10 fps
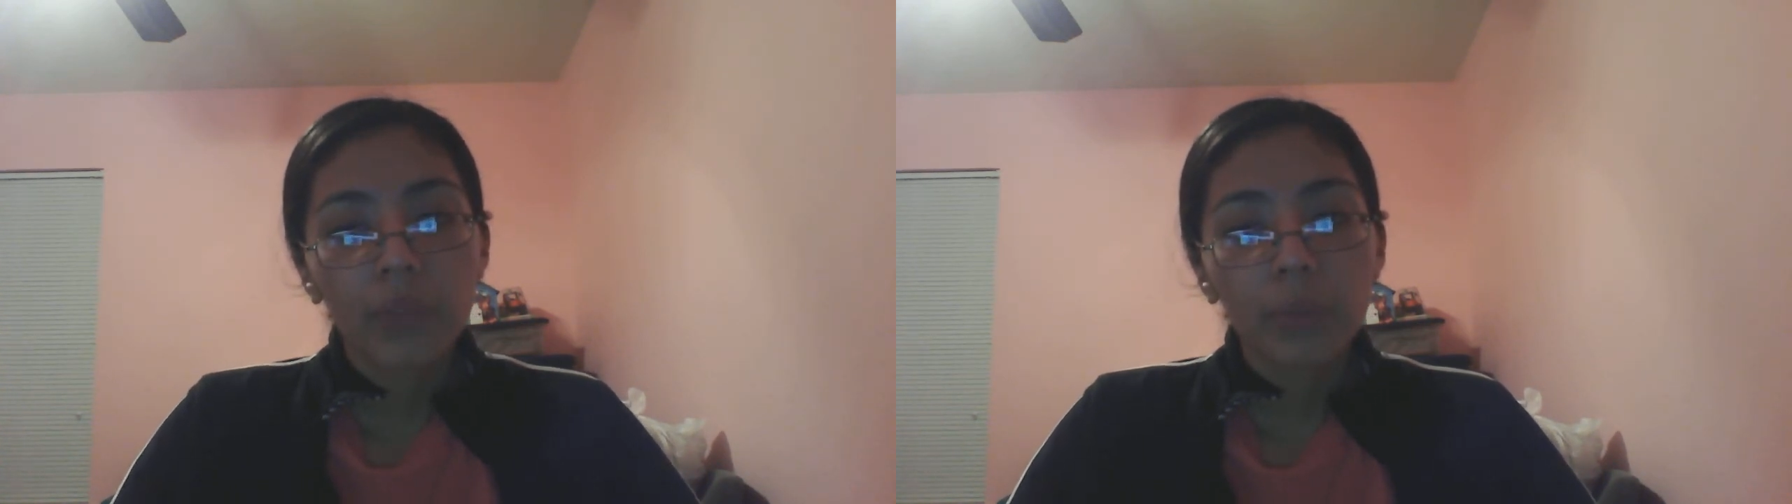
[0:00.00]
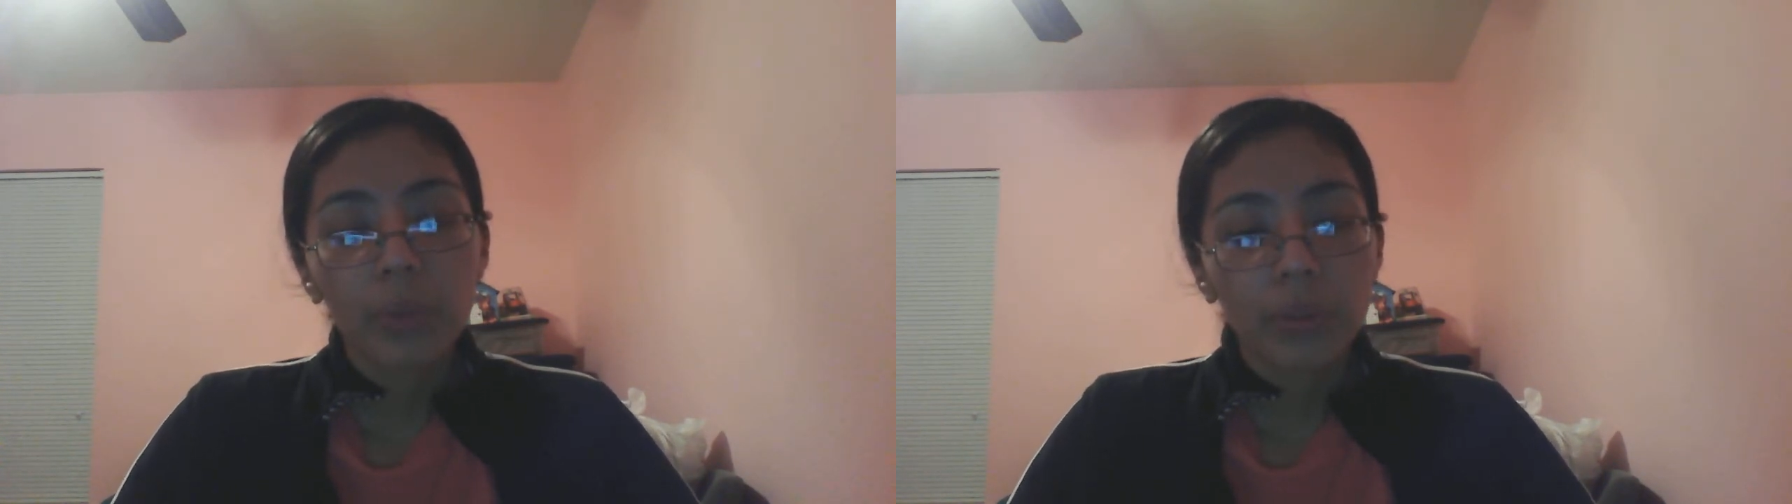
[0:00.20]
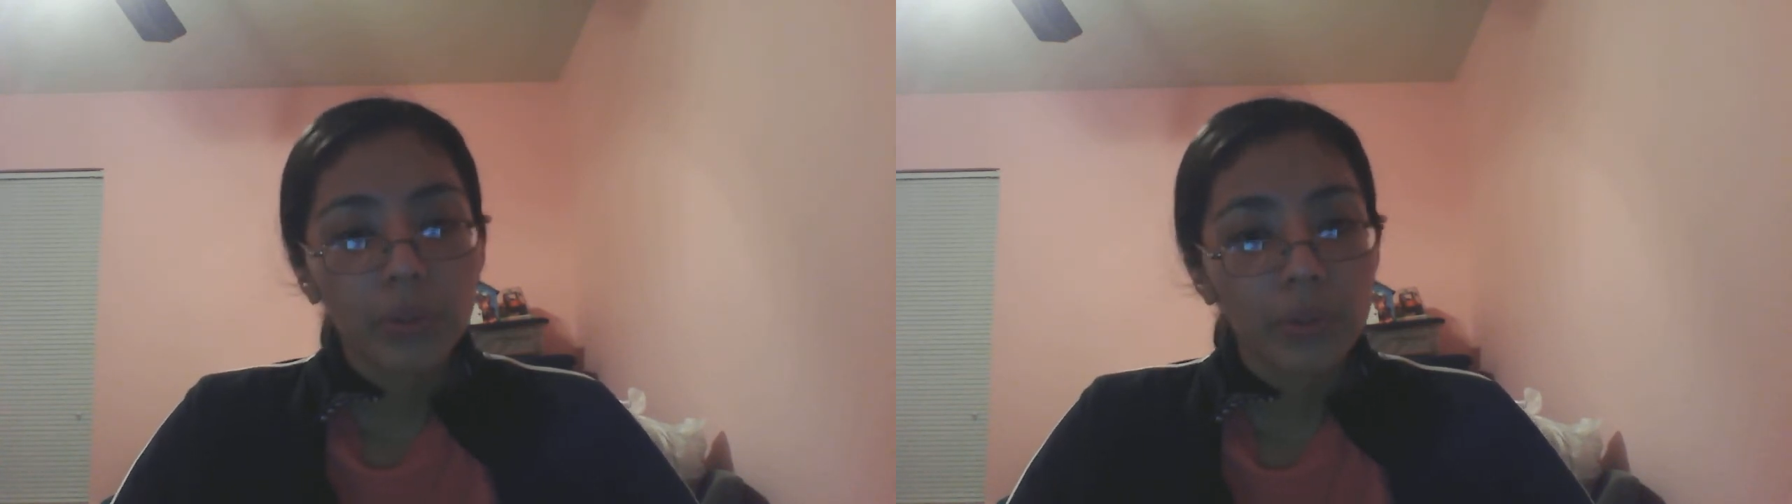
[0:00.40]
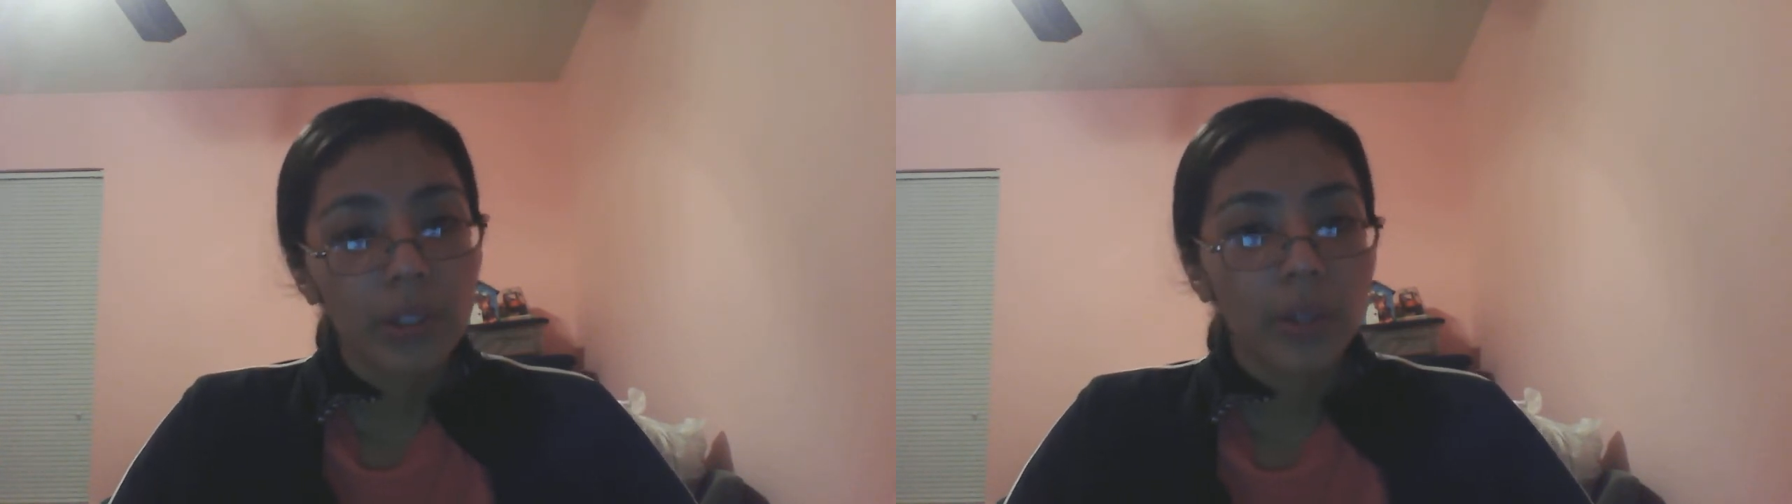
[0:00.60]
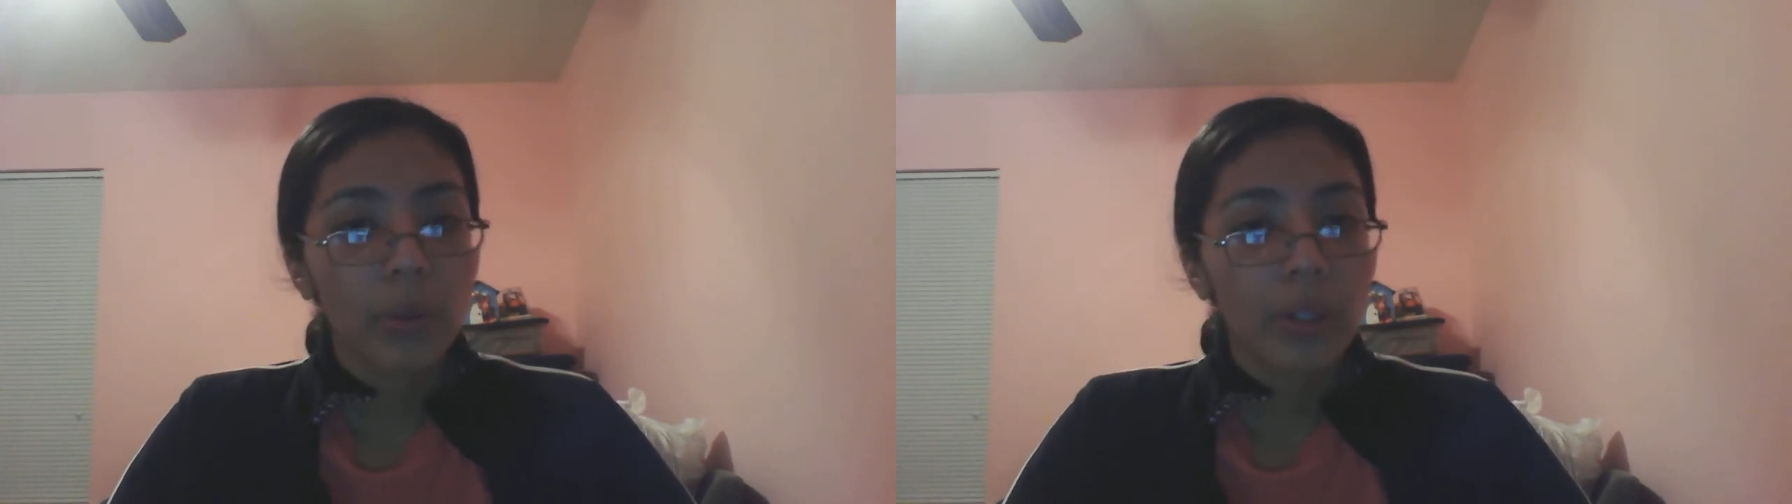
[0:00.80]
reduce
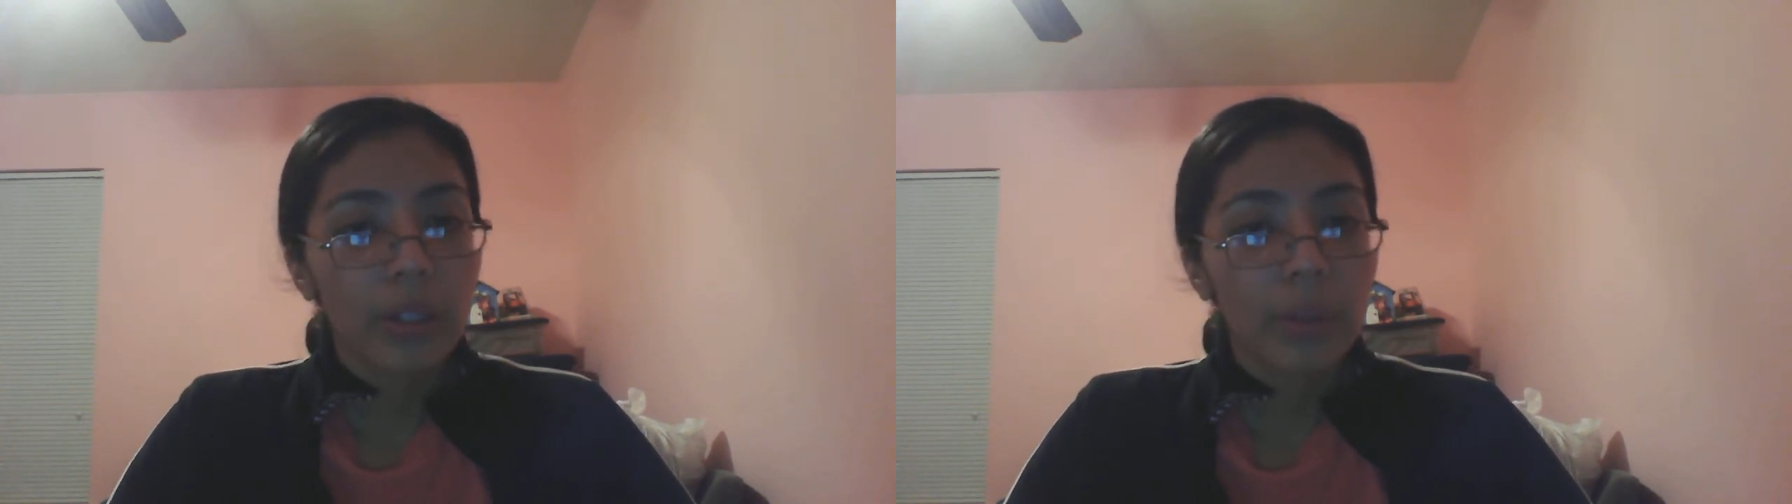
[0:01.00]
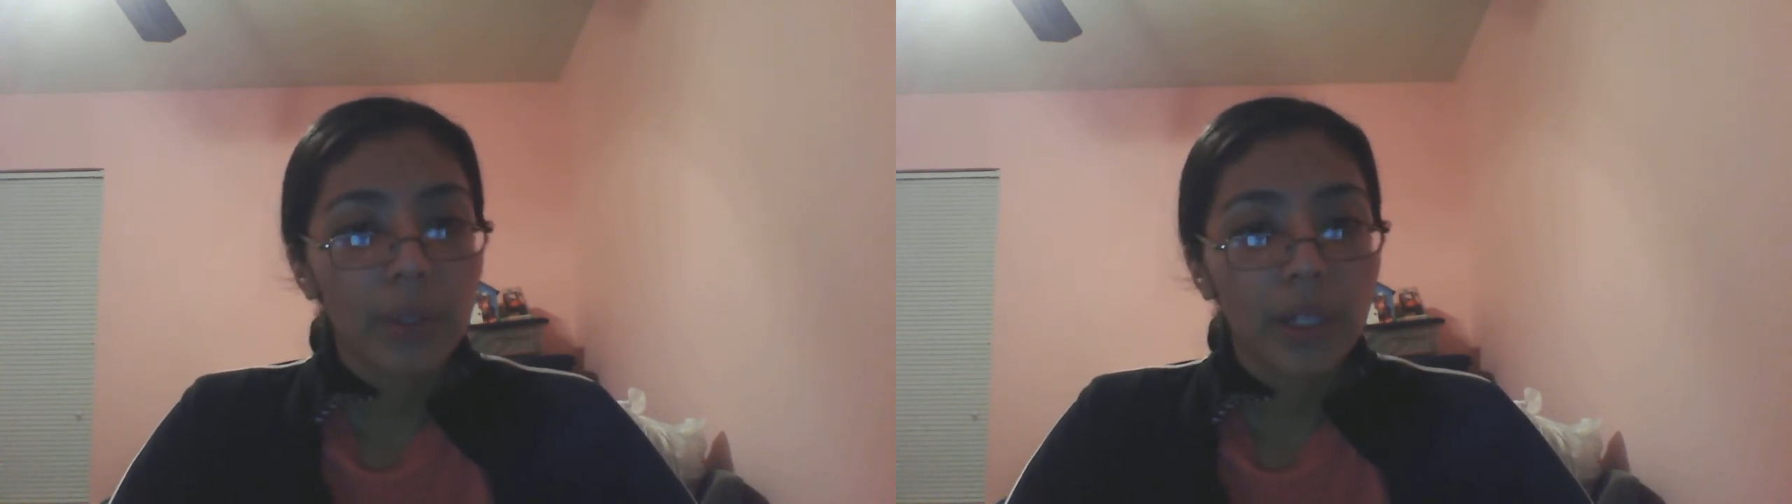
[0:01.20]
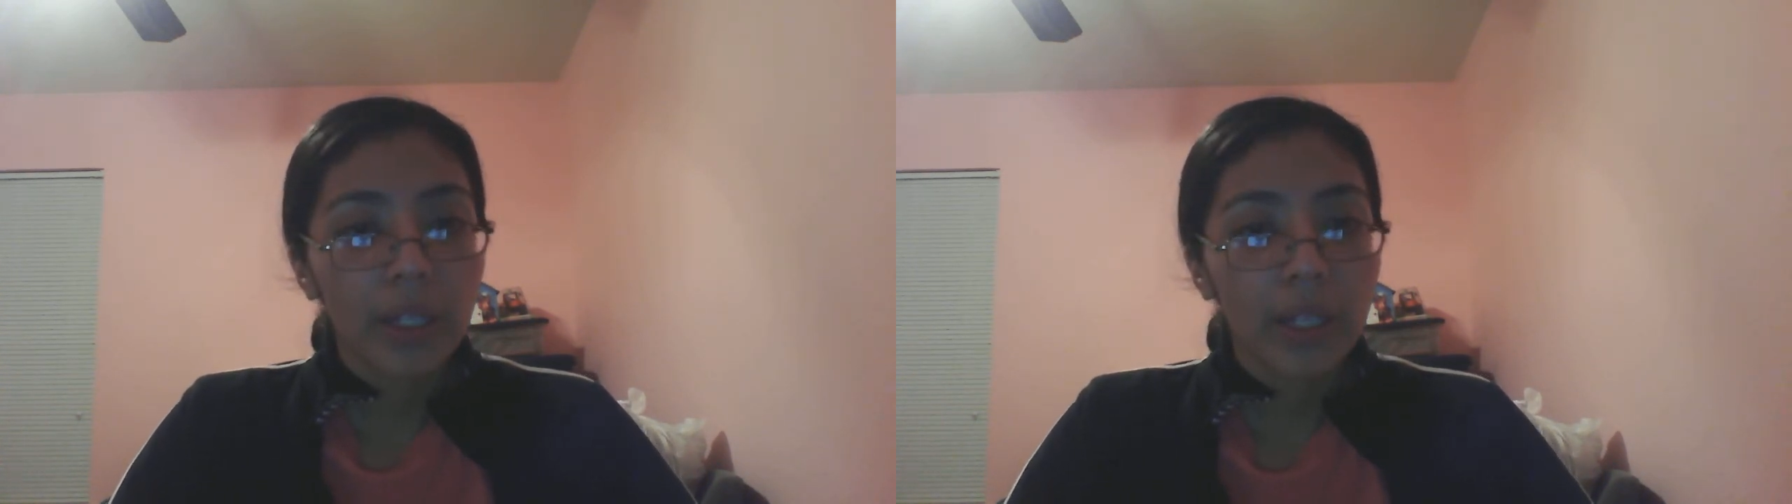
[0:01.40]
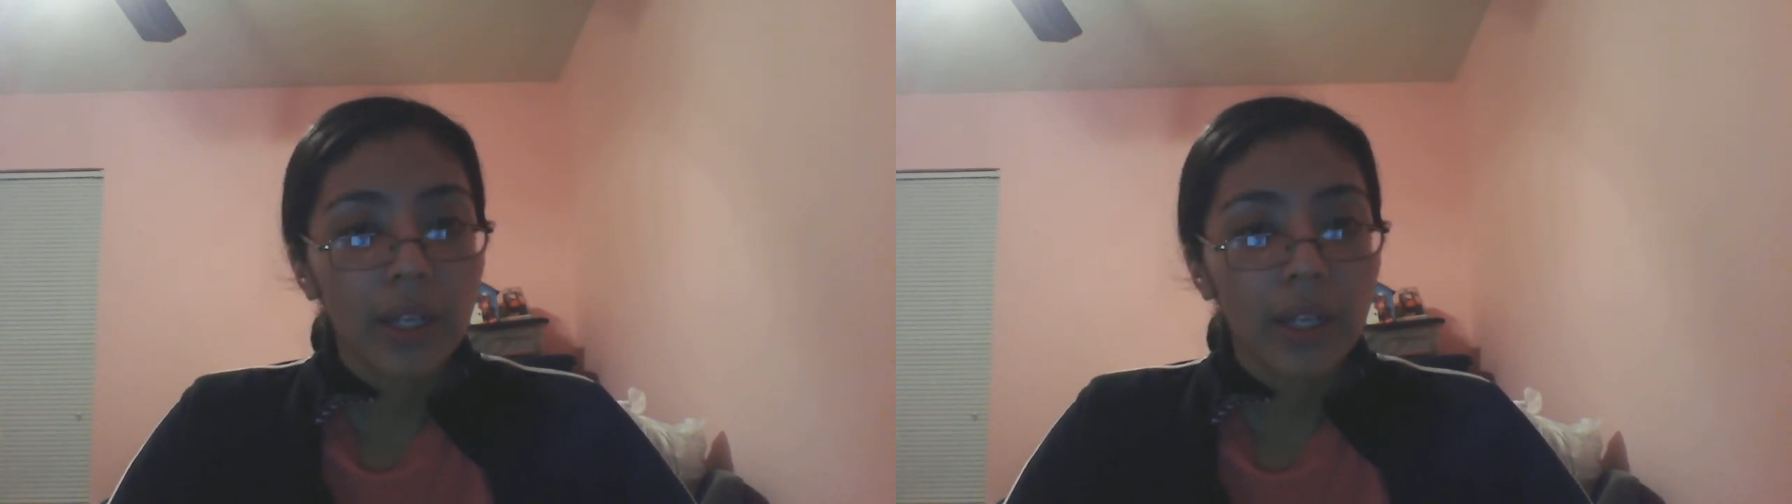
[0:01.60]
it or eliminate it